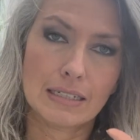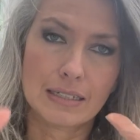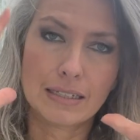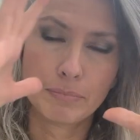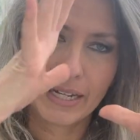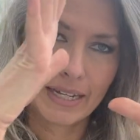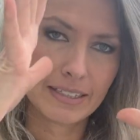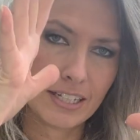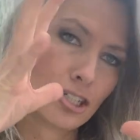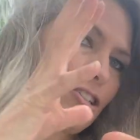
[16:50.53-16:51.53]
keep my
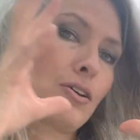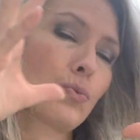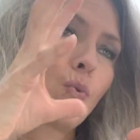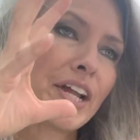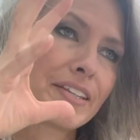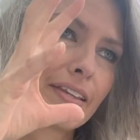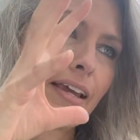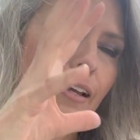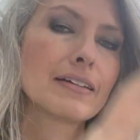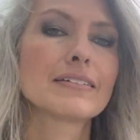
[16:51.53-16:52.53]
attention on one
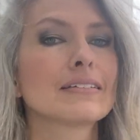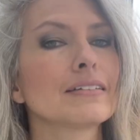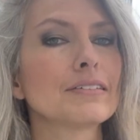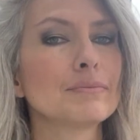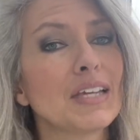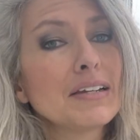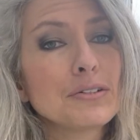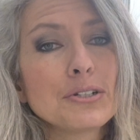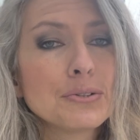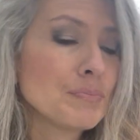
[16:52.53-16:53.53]
thing, you know? I
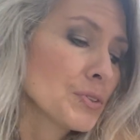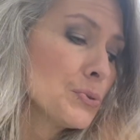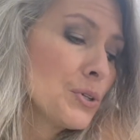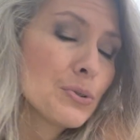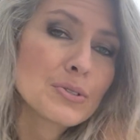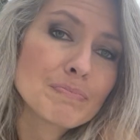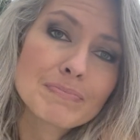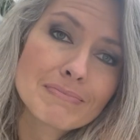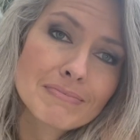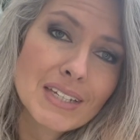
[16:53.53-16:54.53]
don't know, who knows?
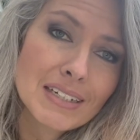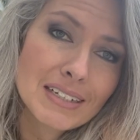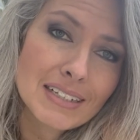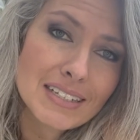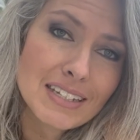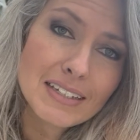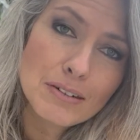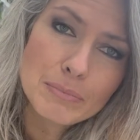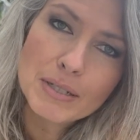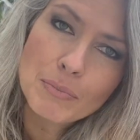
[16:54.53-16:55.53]
It's a little
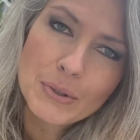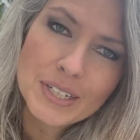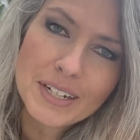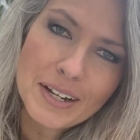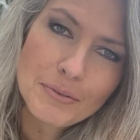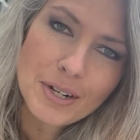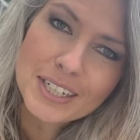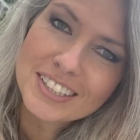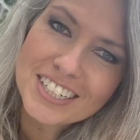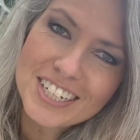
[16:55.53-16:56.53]
bit more than I
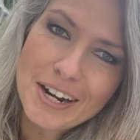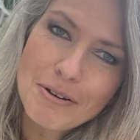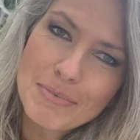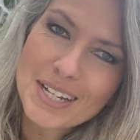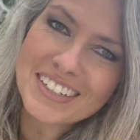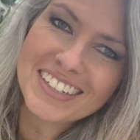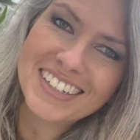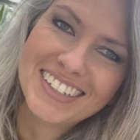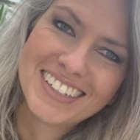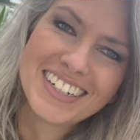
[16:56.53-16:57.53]
wanted to share, but
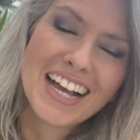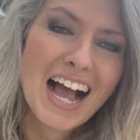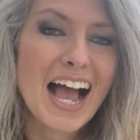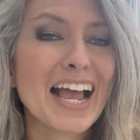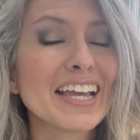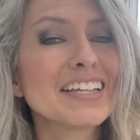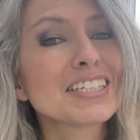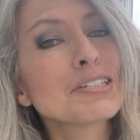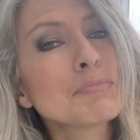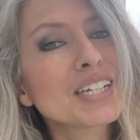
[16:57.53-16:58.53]

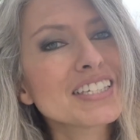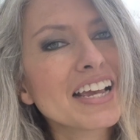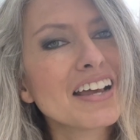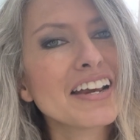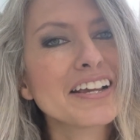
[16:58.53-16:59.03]
it's because I got a